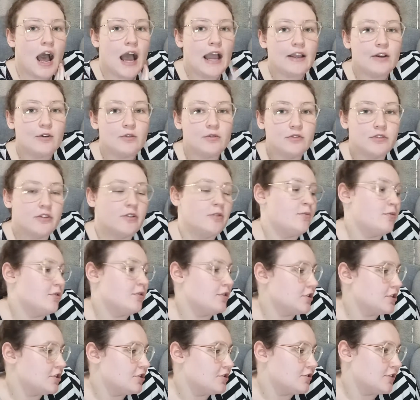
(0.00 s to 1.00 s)
I also
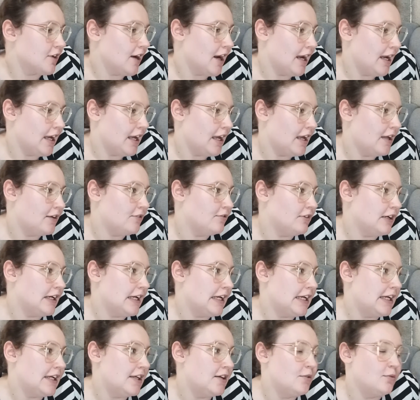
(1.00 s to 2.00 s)
want to try and
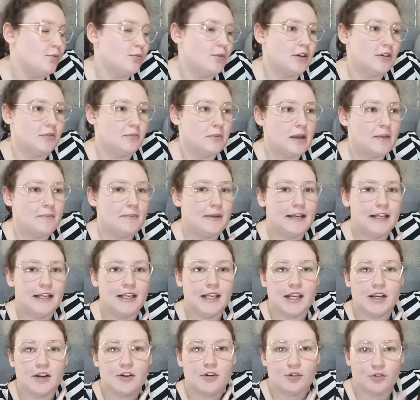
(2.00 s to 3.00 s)
read one of my
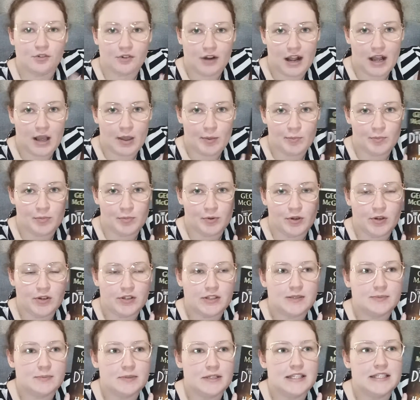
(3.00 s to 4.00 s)
many crime
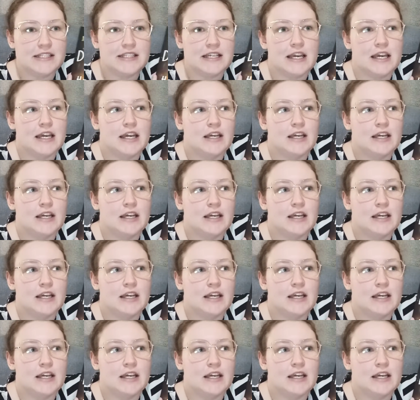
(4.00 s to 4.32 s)
books, because